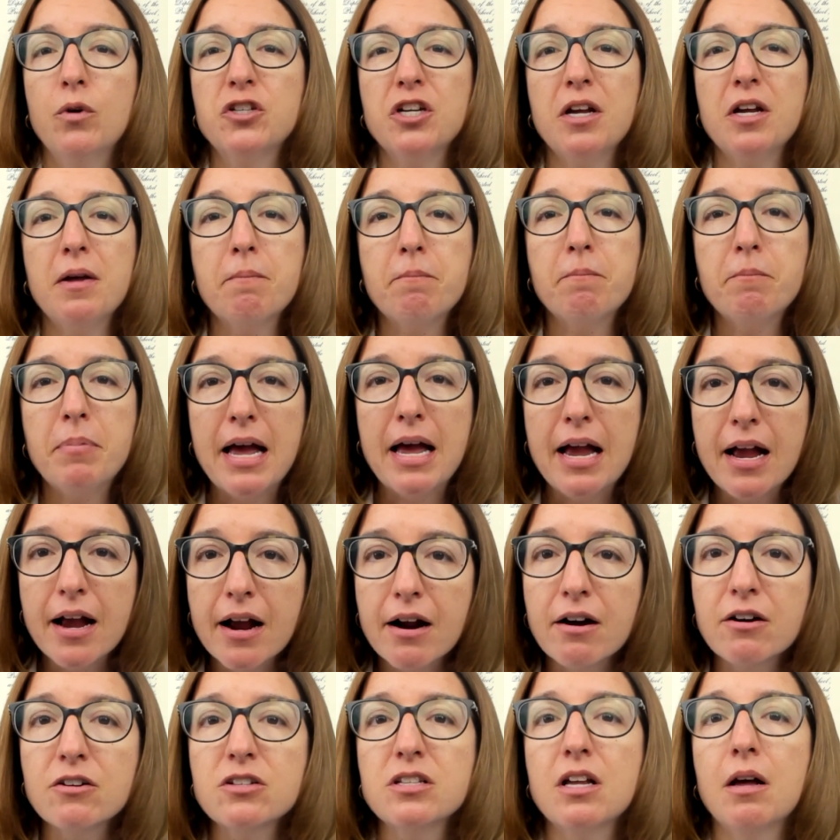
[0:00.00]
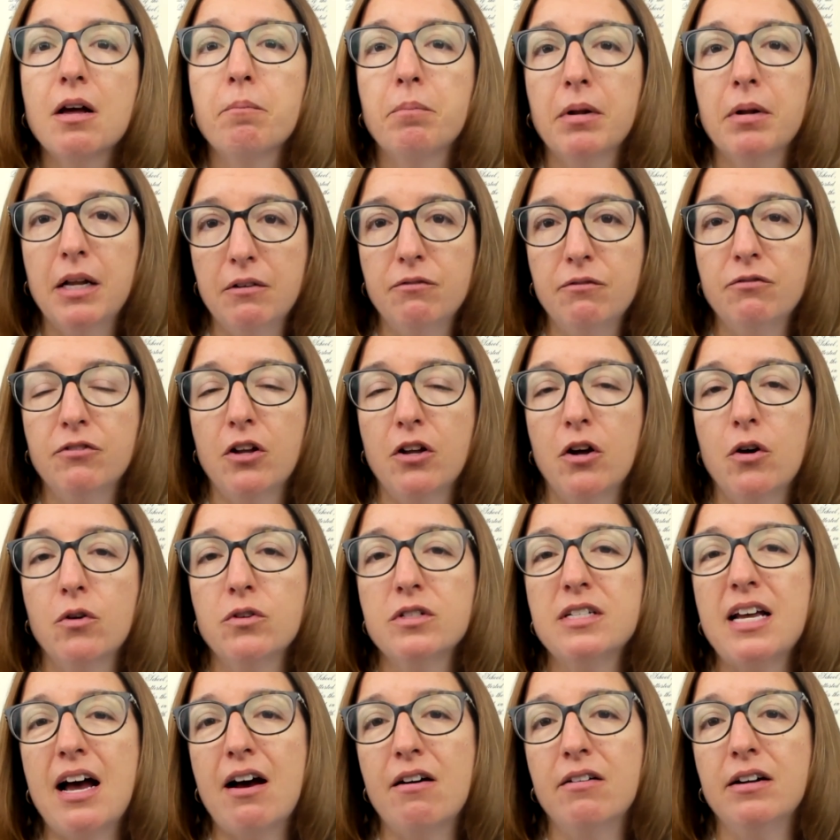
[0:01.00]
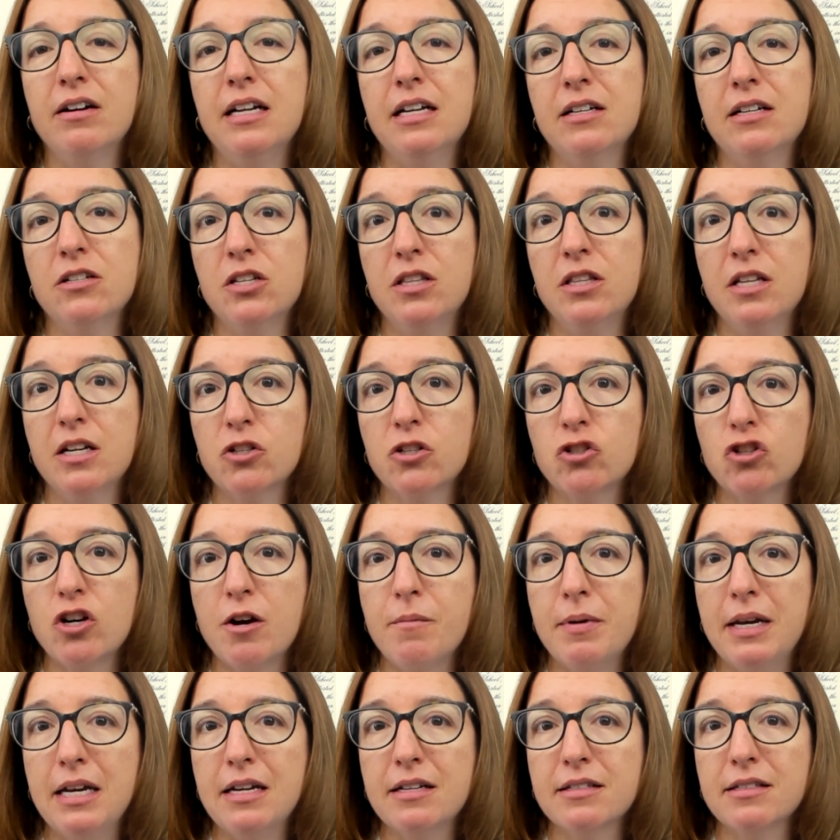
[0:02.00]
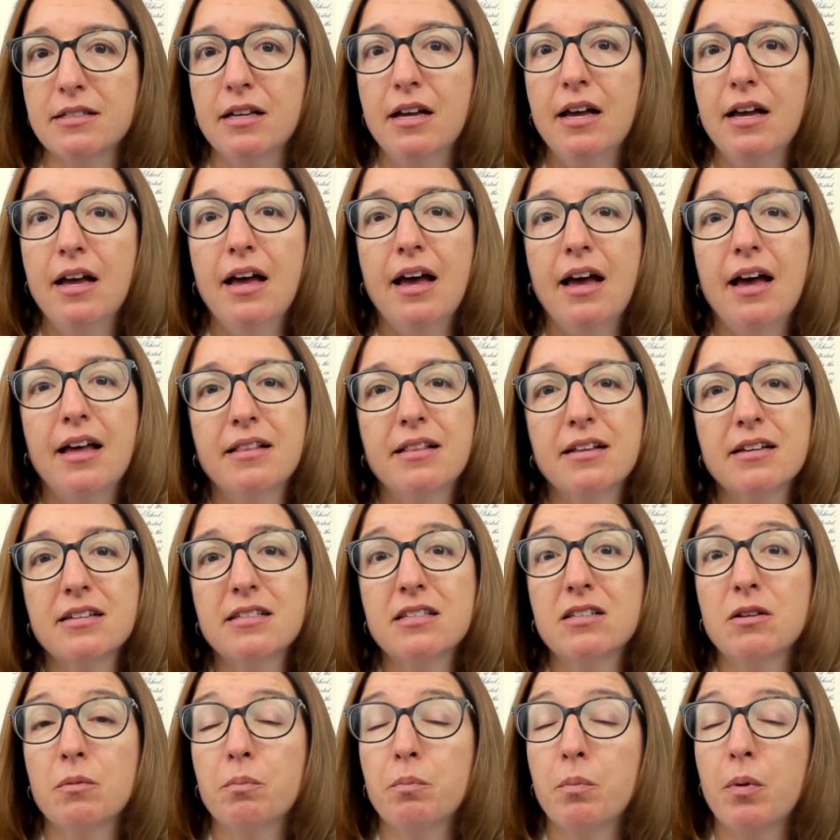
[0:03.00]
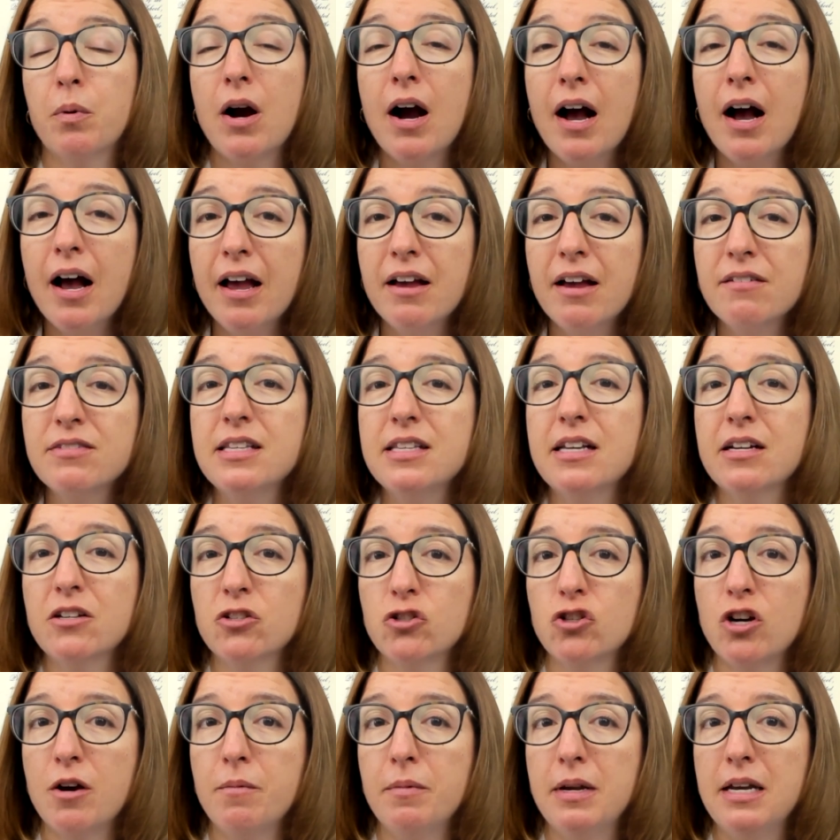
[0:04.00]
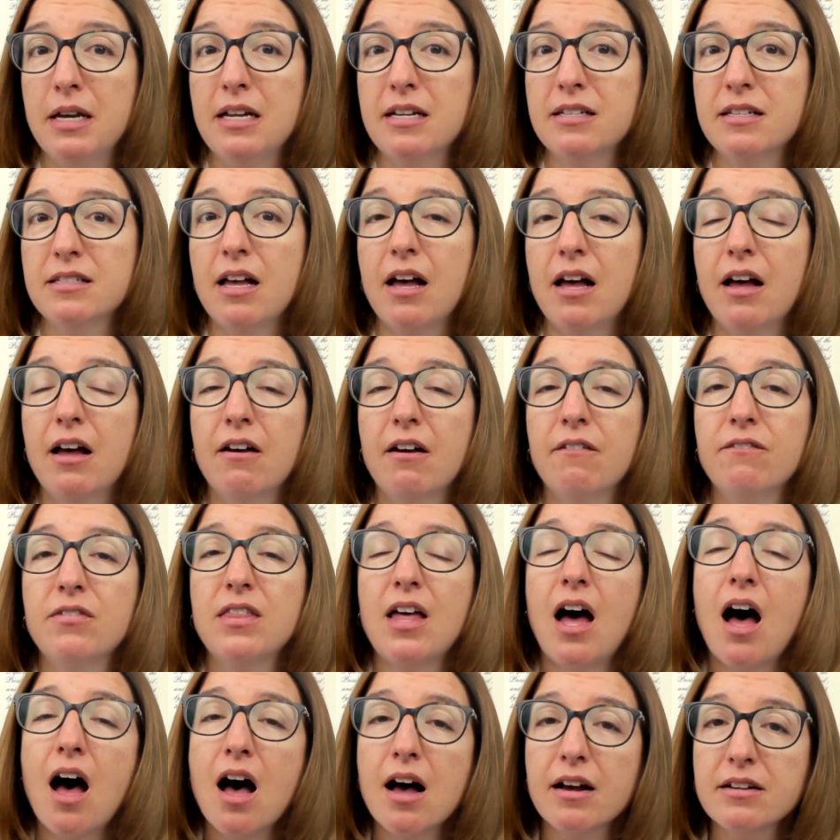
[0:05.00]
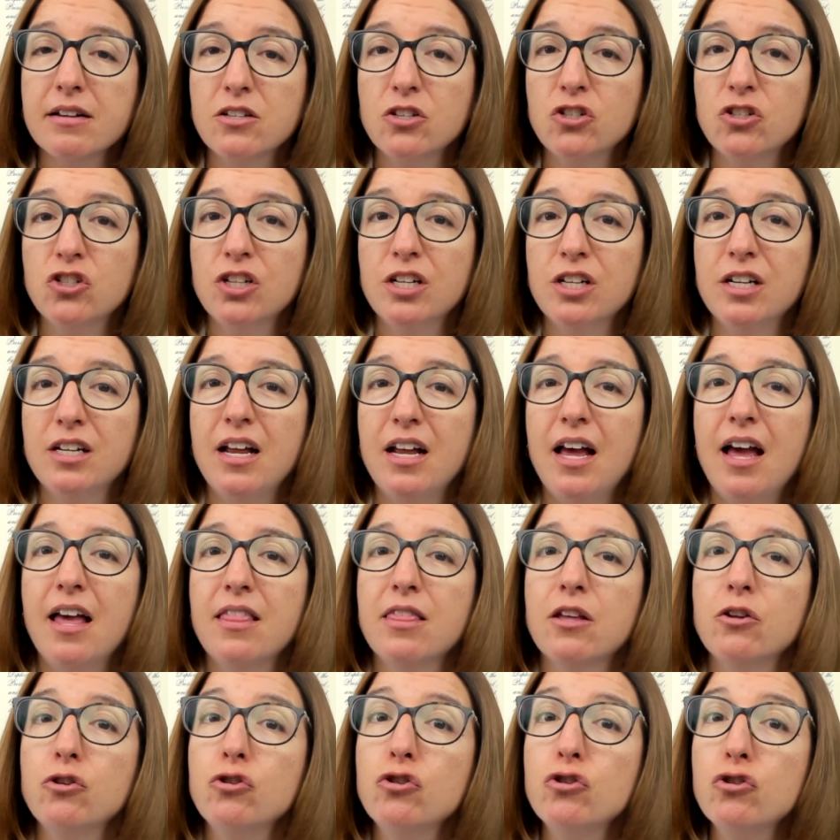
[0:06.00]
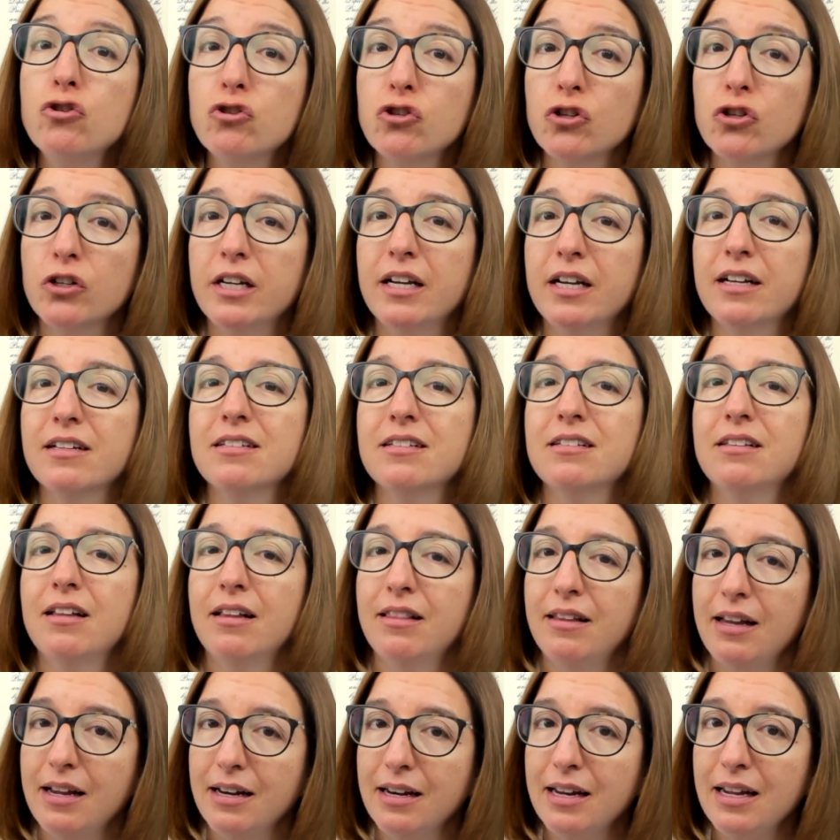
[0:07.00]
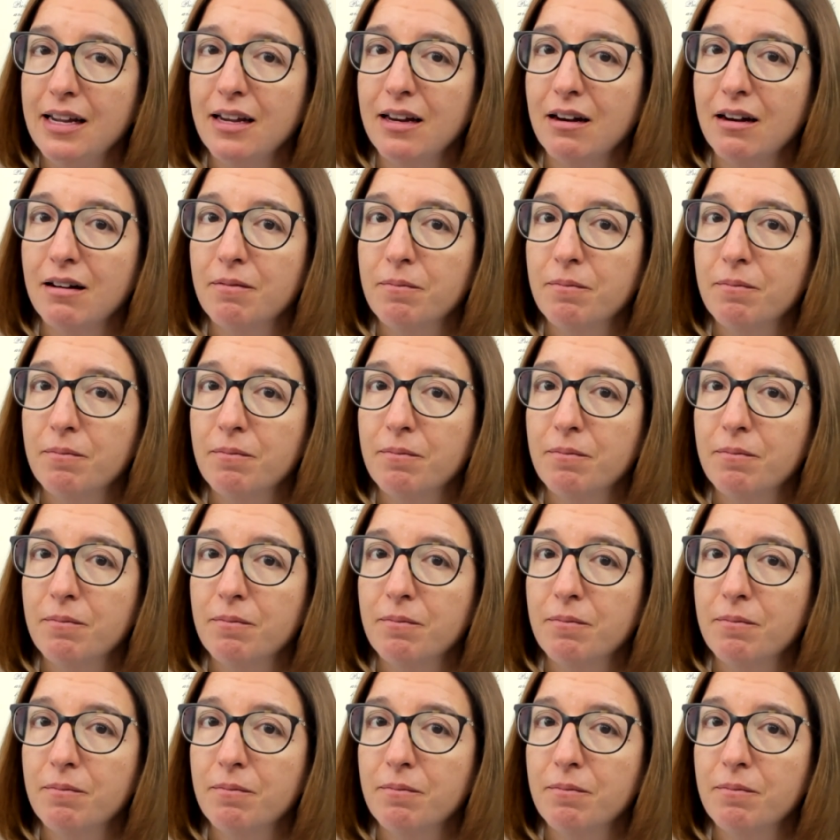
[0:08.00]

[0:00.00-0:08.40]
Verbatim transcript: impairs blood flow down into the extremities. And this deprives the extremities of the oxygen and the nutrients that they need.